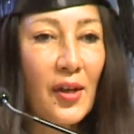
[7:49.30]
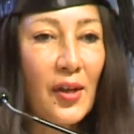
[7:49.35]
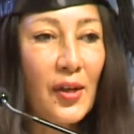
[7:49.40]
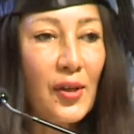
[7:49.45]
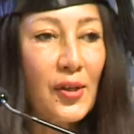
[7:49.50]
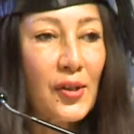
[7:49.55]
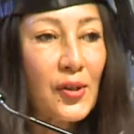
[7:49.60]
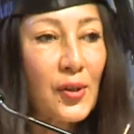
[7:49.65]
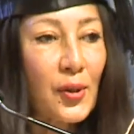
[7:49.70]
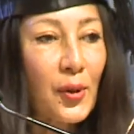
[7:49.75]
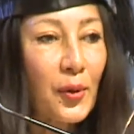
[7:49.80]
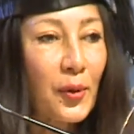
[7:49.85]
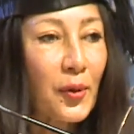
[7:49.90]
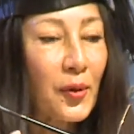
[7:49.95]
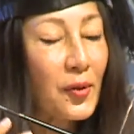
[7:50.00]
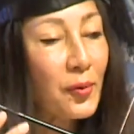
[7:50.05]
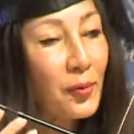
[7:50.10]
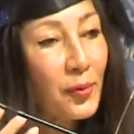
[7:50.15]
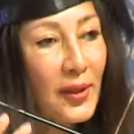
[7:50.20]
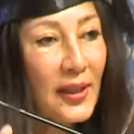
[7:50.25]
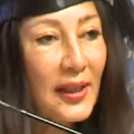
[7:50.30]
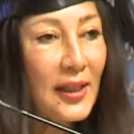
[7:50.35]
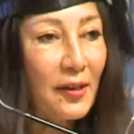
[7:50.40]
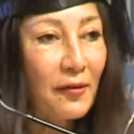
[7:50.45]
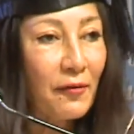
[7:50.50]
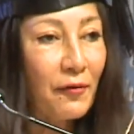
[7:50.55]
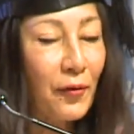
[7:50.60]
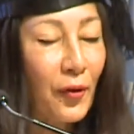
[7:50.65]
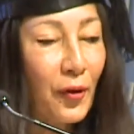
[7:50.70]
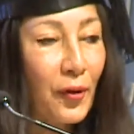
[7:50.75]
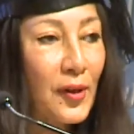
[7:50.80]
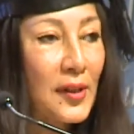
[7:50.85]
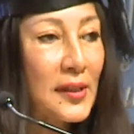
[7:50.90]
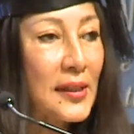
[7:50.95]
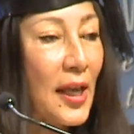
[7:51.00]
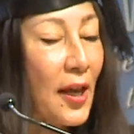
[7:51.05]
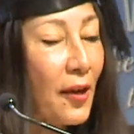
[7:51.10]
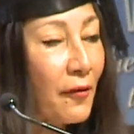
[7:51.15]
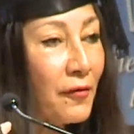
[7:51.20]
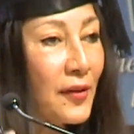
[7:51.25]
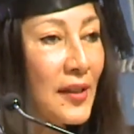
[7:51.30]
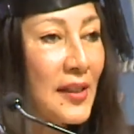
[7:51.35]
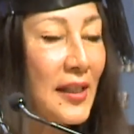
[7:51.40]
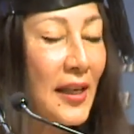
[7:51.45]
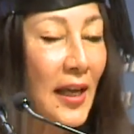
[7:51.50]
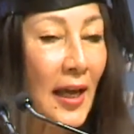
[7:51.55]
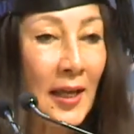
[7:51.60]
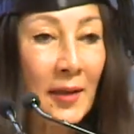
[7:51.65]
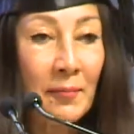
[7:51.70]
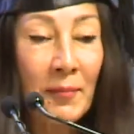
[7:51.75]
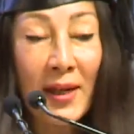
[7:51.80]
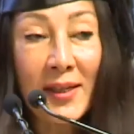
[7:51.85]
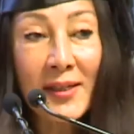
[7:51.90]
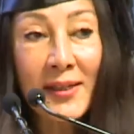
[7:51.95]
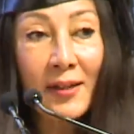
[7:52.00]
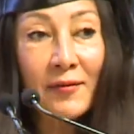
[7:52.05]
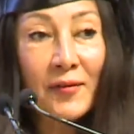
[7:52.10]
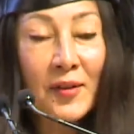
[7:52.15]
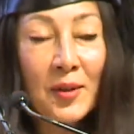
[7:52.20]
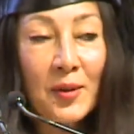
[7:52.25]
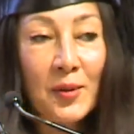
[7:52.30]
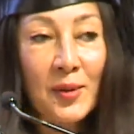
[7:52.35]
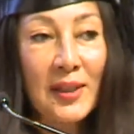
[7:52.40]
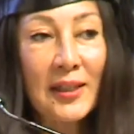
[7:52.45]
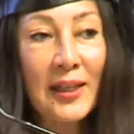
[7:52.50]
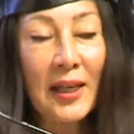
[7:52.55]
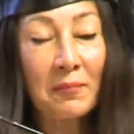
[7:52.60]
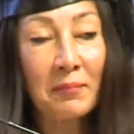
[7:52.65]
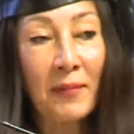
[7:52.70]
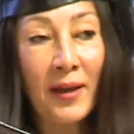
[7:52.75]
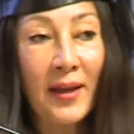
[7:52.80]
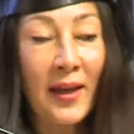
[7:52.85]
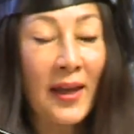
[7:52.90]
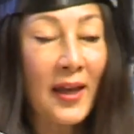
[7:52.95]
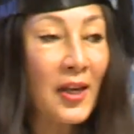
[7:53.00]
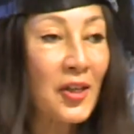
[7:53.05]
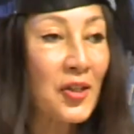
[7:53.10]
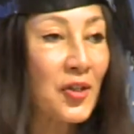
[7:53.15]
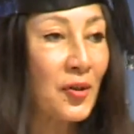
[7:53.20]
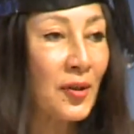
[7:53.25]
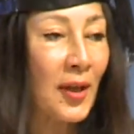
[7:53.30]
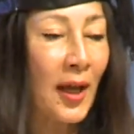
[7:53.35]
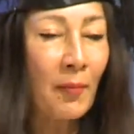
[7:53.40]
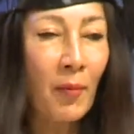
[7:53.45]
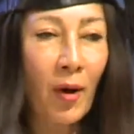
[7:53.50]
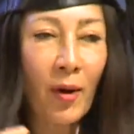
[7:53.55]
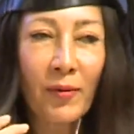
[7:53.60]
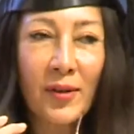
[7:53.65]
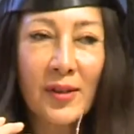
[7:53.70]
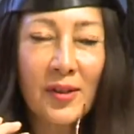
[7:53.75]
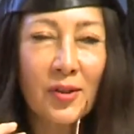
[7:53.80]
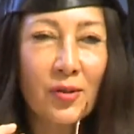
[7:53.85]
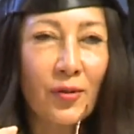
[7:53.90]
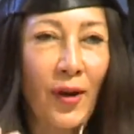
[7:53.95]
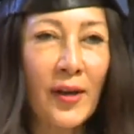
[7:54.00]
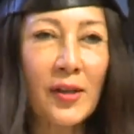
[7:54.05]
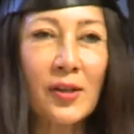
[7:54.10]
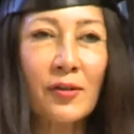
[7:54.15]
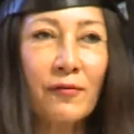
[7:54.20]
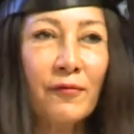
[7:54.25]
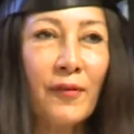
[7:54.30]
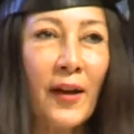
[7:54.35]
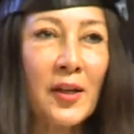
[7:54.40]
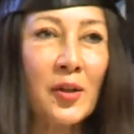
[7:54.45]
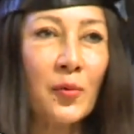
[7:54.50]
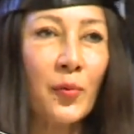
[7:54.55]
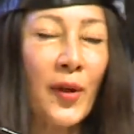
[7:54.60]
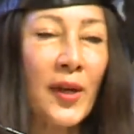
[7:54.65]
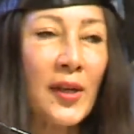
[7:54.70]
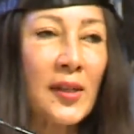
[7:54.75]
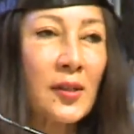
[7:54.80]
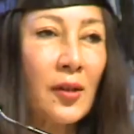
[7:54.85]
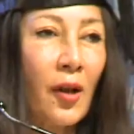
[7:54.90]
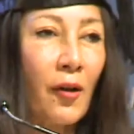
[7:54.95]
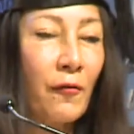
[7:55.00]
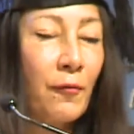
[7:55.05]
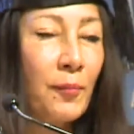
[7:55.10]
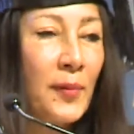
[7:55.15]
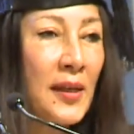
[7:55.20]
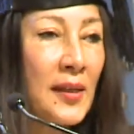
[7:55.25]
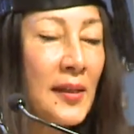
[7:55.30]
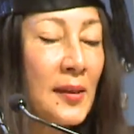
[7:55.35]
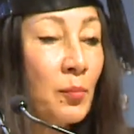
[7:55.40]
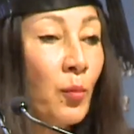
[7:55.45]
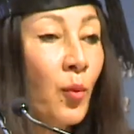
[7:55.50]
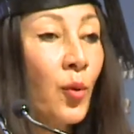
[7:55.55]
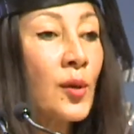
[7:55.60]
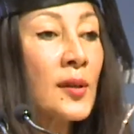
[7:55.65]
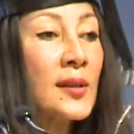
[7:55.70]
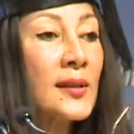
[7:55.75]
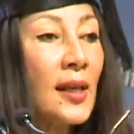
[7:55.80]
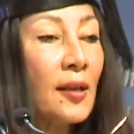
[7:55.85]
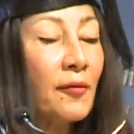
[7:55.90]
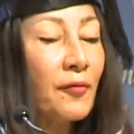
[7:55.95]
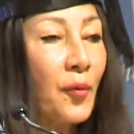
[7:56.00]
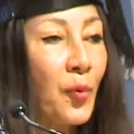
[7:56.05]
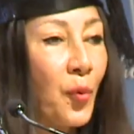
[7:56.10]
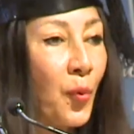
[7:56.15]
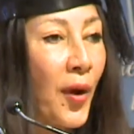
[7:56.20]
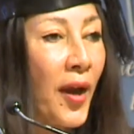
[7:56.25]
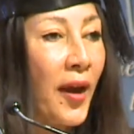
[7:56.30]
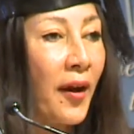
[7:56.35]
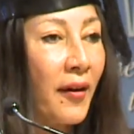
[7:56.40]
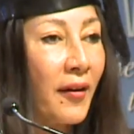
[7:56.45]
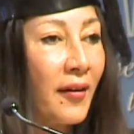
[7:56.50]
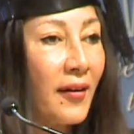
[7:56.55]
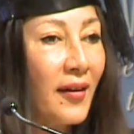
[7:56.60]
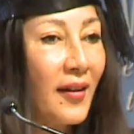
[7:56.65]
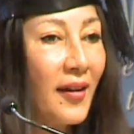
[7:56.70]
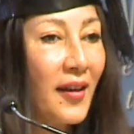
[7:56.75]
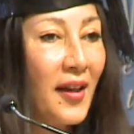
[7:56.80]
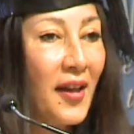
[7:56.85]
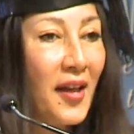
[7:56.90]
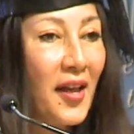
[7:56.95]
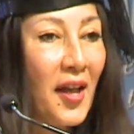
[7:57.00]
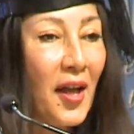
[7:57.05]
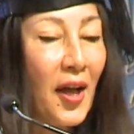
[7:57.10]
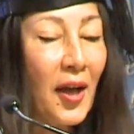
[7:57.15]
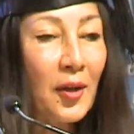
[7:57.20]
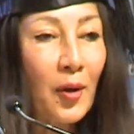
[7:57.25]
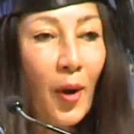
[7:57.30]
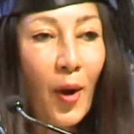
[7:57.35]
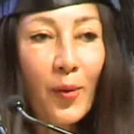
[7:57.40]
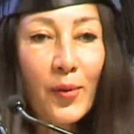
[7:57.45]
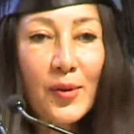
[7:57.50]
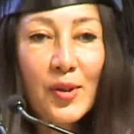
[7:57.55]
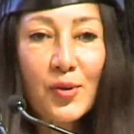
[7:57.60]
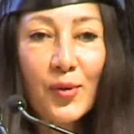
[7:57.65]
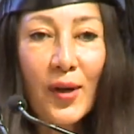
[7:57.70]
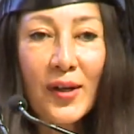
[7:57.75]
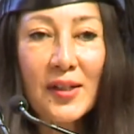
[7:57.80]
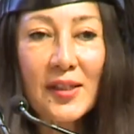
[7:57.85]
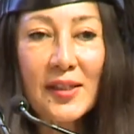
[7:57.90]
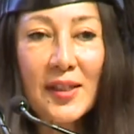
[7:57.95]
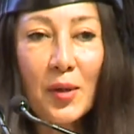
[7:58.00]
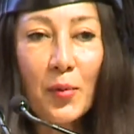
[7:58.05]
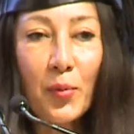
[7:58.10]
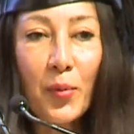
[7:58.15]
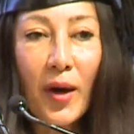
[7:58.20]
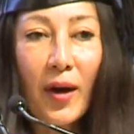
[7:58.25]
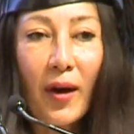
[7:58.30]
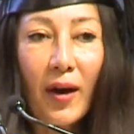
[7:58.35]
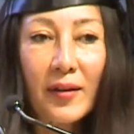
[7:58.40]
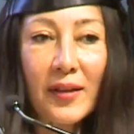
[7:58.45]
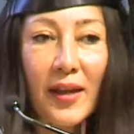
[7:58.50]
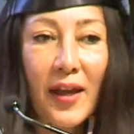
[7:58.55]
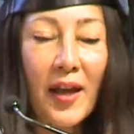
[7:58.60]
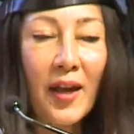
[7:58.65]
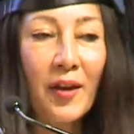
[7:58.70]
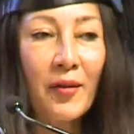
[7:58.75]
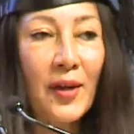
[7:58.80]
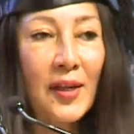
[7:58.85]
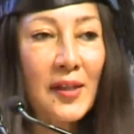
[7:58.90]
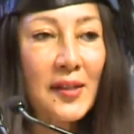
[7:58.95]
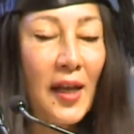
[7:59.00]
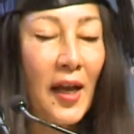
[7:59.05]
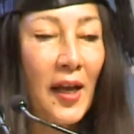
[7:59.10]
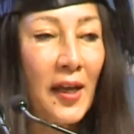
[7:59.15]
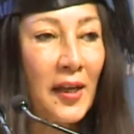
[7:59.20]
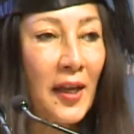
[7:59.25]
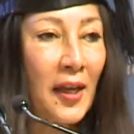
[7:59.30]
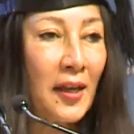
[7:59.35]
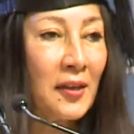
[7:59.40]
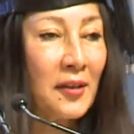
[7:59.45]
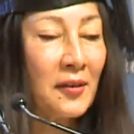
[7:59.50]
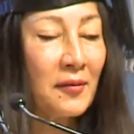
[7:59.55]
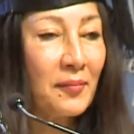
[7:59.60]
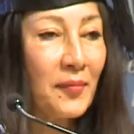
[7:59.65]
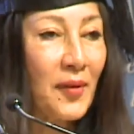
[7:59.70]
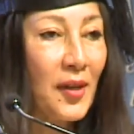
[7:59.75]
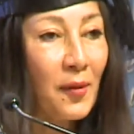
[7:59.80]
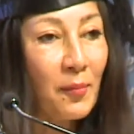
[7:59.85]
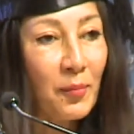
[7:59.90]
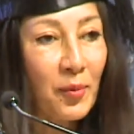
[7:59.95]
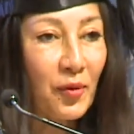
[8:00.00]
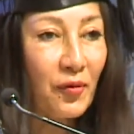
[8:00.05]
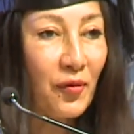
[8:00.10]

So really focus every day, and myself included at my age, I'm always trying to find ways of being more self-aware and always trying to see where are the areas I can improve